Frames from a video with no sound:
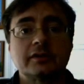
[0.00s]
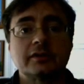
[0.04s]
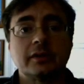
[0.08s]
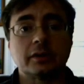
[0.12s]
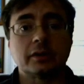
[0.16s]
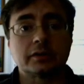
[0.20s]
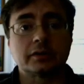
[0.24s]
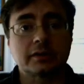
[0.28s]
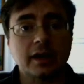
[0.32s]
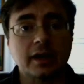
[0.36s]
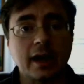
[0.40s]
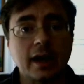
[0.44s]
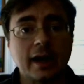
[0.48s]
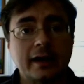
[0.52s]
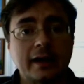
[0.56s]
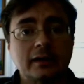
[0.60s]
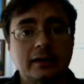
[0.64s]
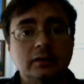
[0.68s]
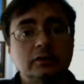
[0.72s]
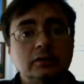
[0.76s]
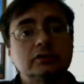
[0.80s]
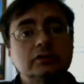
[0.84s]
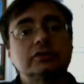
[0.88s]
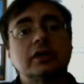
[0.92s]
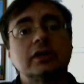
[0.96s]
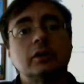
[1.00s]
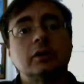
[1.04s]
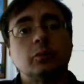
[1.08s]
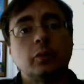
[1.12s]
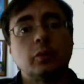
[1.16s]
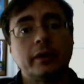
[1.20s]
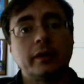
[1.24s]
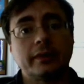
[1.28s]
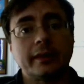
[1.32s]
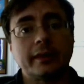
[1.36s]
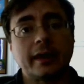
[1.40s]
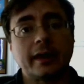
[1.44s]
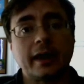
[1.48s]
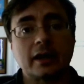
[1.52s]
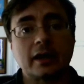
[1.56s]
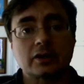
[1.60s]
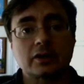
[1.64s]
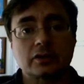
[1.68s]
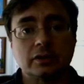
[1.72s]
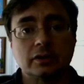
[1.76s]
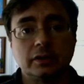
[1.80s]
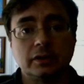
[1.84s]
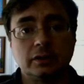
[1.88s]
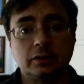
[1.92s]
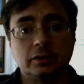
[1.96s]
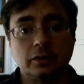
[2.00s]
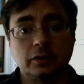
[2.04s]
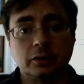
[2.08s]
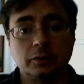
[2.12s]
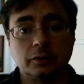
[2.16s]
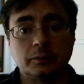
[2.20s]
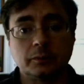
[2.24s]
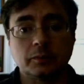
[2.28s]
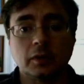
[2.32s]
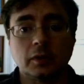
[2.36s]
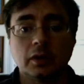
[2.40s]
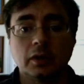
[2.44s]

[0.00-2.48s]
their titles, and what they actually do.